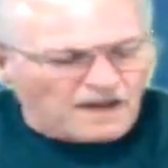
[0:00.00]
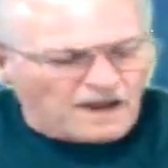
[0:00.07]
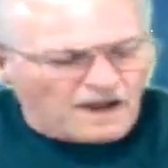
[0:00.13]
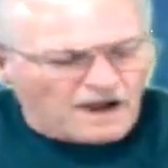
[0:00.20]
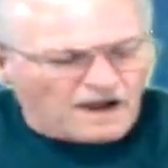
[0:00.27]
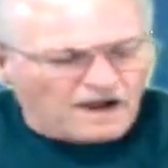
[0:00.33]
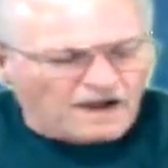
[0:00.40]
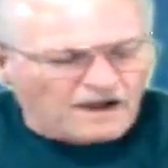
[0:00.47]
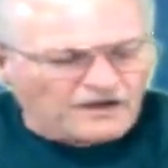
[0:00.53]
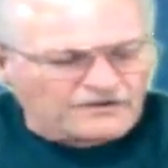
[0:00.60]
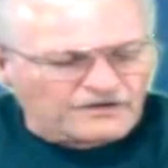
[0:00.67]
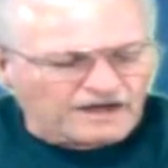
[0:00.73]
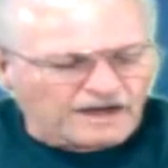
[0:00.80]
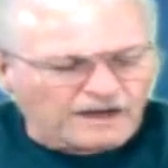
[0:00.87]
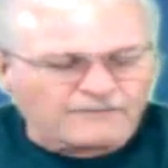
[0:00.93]
You
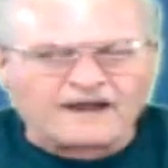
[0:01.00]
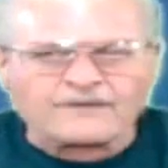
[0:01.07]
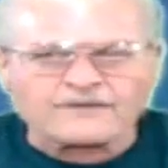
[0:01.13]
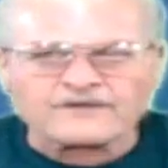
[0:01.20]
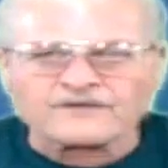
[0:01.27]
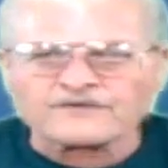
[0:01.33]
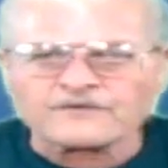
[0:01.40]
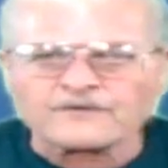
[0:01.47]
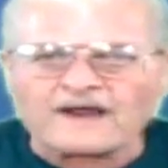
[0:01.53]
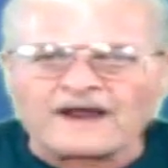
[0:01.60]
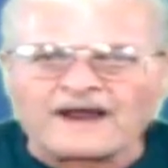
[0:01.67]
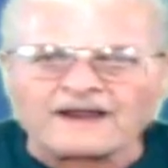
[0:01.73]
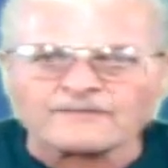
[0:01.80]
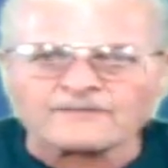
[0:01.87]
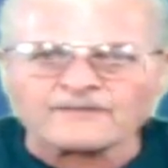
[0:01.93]
can get by with a
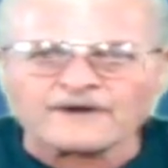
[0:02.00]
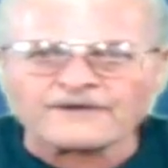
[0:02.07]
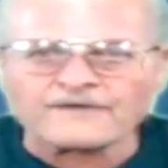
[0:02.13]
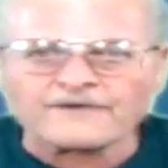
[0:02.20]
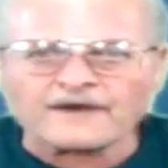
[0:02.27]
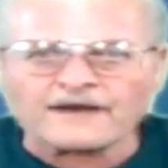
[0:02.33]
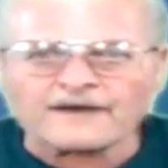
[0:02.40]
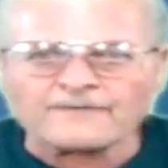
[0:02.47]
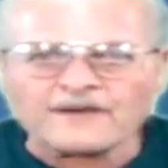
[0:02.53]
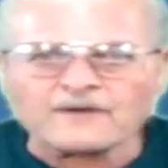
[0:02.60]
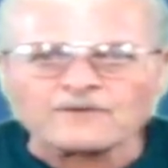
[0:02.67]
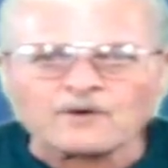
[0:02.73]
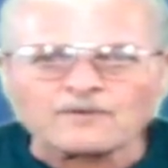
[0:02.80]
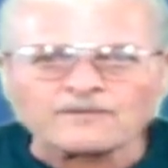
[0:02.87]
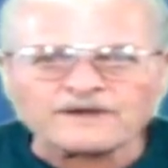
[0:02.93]
scribe, but it
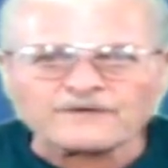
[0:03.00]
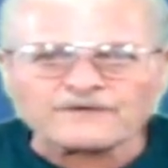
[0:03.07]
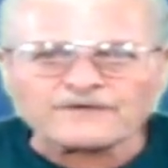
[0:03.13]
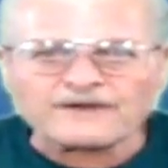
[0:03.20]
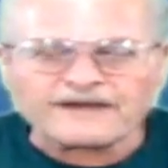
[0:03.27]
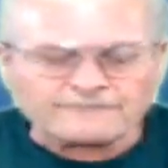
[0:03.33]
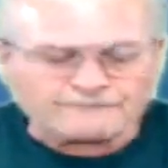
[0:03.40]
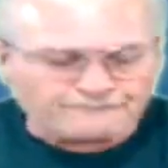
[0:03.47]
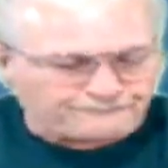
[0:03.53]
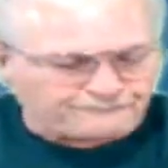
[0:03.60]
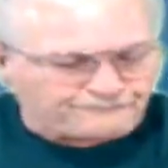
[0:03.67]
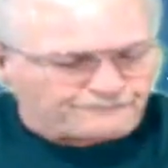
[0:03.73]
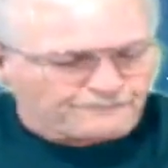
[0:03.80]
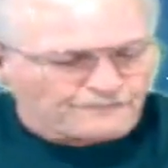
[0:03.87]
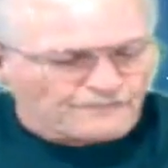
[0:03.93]
won't be as neat.
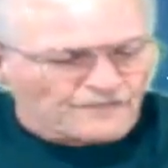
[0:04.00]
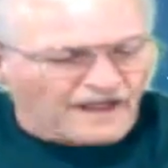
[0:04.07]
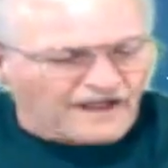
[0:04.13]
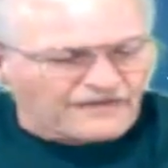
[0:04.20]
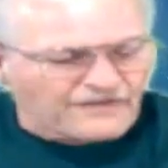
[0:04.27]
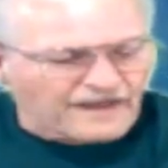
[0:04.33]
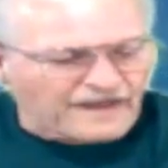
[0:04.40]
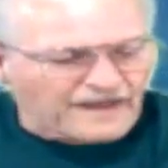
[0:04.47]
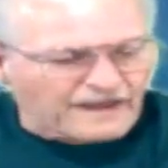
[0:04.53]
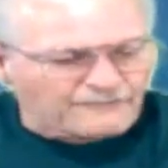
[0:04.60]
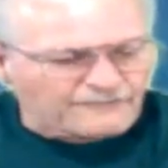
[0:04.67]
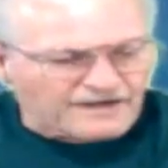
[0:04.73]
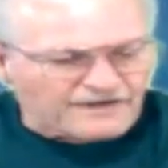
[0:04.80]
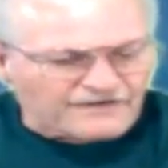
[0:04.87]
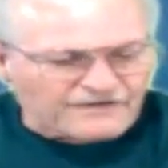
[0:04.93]
I think I
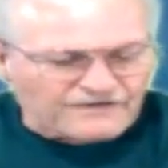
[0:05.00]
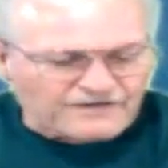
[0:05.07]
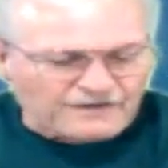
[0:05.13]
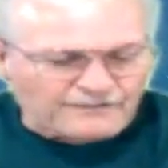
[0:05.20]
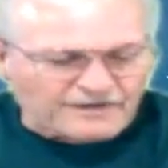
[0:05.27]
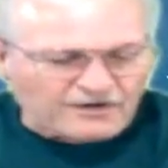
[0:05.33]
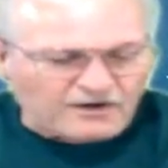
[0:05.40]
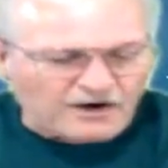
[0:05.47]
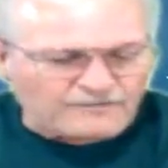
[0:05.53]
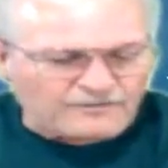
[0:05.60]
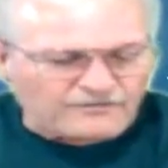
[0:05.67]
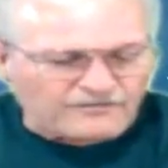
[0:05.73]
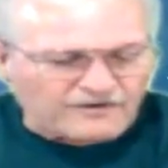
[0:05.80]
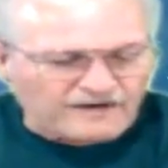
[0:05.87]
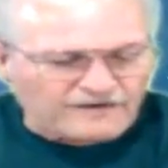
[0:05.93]
picked this up at Harbor
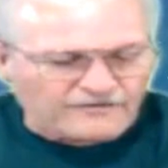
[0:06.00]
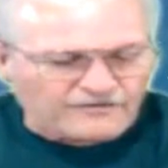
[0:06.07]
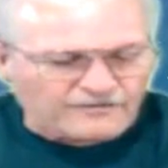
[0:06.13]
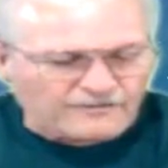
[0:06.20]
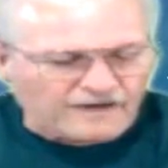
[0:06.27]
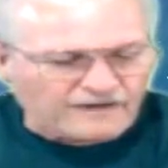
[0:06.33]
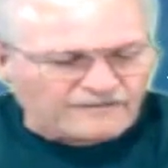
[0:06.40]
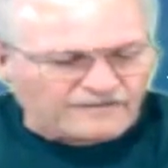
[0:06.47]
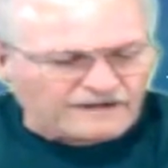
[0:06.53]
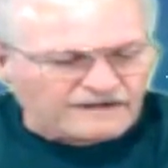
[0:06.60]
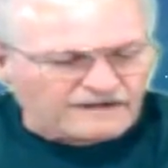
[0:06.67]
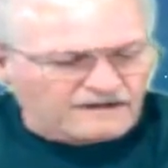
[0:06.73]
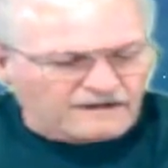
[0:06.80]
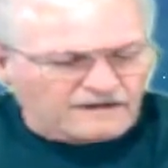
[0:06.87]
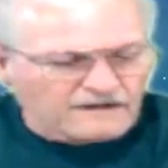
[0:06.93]
Freight for
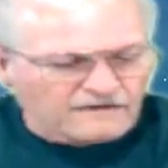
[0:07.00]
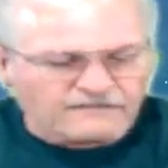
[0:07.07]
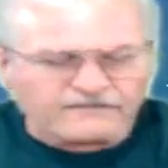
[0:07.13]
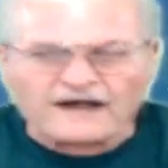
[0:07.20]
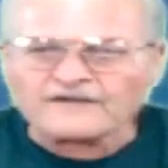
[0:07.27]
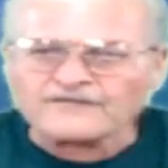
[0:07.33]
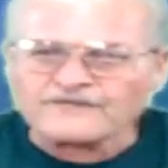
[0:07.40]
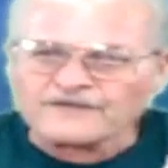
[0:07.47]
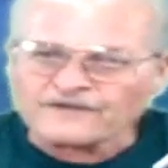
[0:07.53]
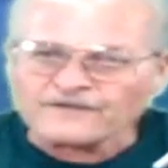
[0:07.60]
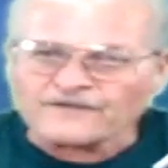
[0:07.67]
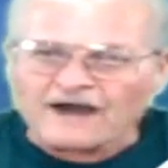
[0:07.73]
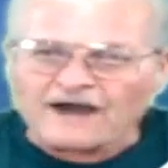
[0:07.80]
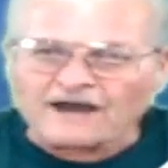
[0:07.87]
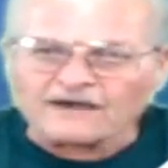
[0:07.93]
maybe $5,
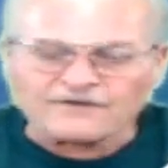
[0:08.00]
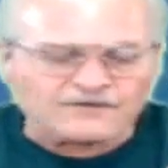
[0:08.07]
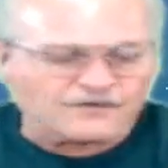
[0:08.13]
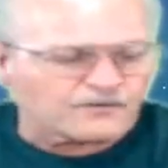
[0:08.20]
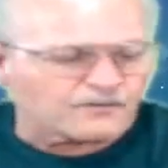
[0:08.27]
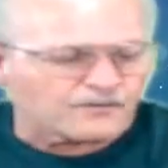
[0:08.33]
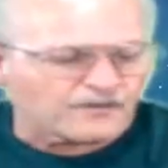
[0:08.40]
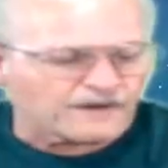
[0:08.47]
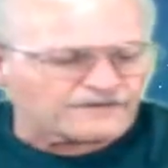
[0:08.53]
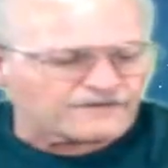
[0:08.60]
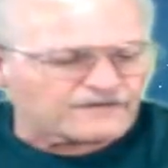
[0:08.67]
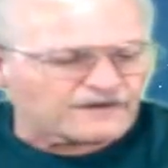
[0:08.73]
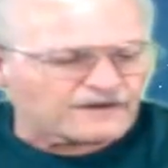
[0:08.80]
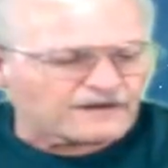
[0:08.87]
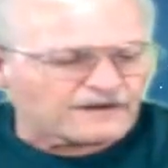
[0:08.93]
$6. Runs
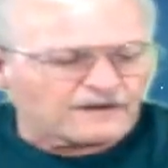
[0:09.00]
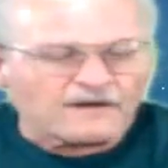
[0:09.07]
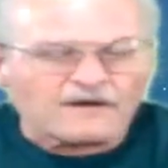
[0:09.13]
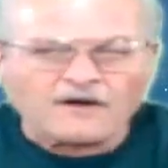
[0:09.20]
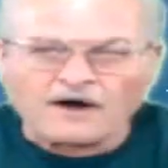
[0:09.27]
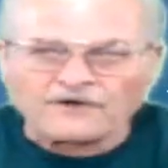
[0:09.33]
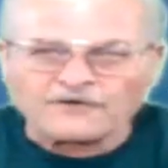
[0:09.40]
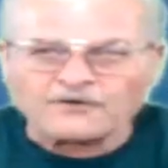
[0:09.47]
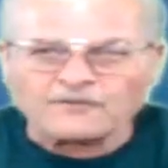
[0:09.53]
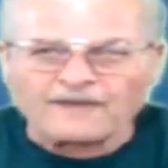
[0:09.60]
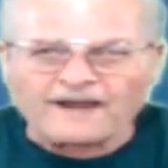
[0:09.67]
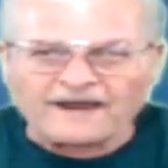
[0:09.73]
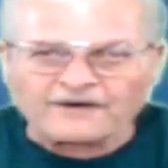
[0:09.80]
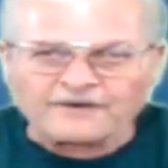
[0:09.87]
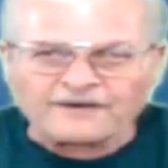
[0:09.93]
on 2
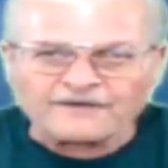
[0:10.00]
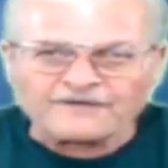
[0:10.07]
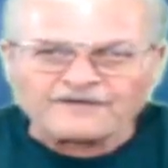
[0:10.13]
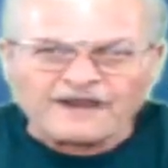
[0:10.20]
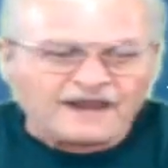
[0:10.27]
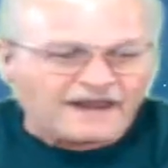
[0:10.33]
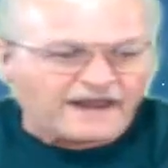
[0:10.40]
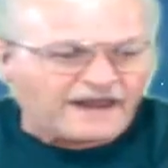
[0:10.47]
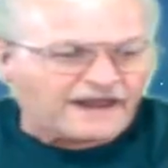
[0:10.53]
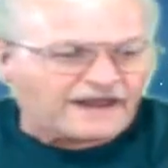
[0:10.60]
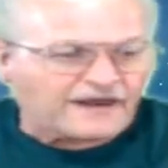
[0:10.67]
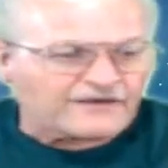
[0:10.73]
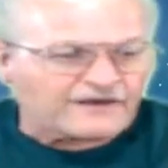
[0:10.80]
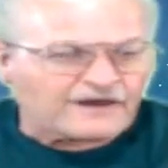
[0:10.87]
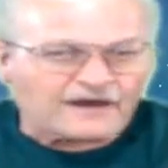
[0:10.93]
batteries,
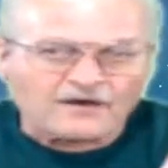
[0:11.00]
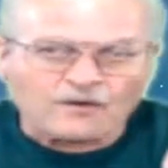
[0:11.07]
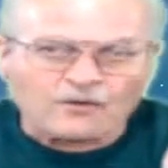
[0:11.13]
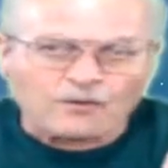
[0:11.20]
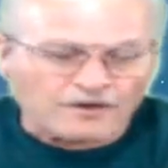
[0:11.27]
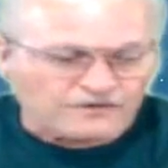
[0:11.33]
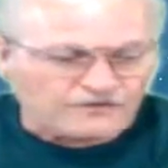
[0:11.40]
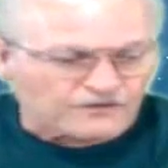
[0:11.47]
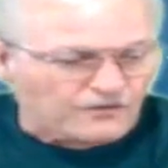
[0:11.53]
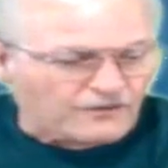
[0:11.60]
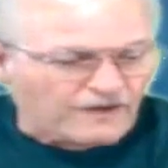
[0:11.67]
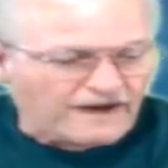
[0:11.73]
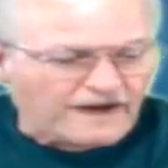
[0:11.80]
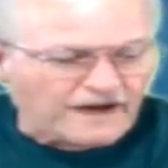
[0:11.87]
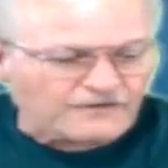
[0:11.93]
and works
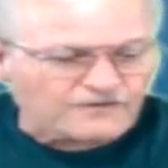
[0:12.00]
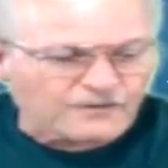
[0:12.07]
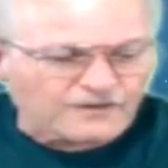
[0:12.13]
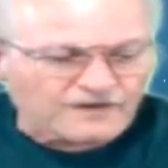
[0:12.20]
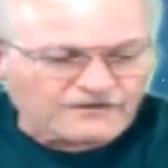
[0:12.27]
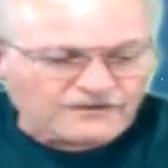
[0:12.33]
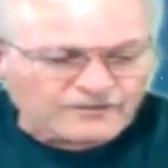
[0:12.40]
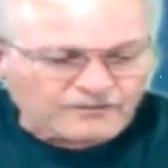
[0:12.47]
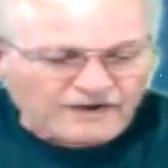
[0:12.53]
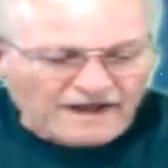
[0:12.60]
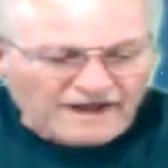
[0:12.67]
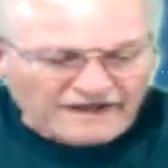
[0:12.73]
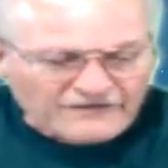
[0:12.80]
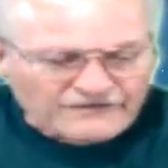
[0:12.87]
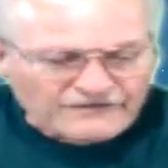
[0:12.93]
great. I was really
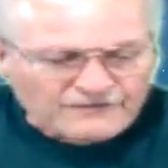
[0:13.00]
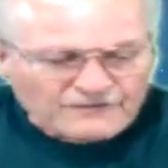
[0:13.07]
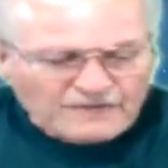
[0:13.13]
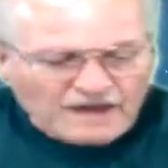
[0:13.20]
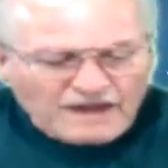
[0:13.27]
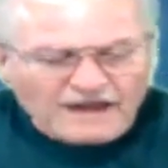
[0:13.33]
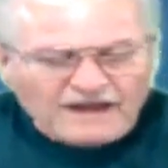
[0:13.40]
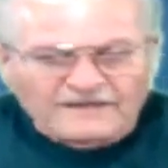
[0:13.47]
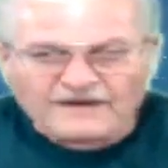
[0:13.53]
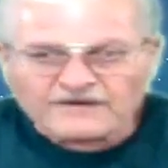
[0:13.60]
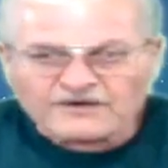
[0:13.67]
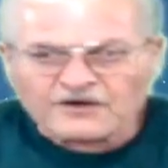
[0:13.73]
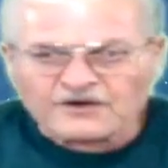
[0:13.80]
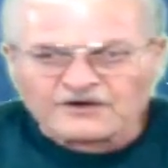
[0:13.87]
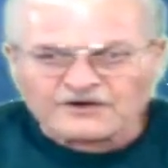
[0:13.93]
surprised. And then
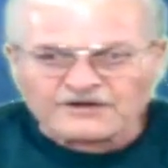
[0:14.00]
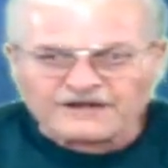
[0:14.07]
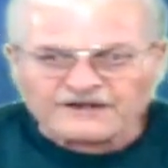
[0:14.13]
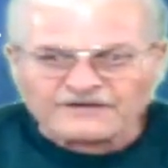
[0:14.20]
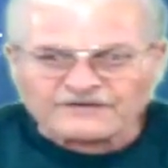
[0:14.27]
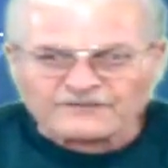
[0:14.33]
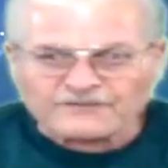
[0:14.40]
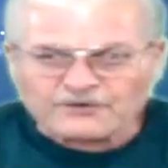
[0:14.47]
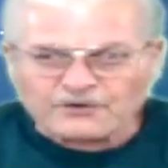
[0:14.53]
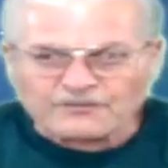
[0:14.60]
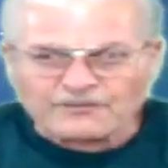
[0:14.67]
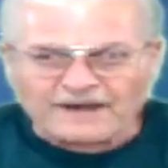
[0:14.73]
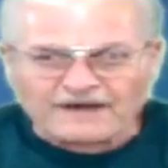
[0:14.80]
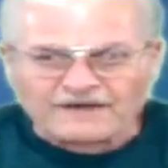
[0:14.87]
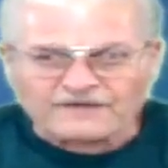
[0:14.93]
you're going to need some
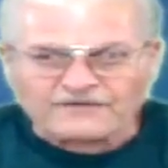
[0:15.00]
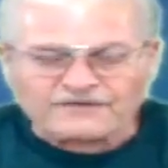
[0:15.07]
toothpicks.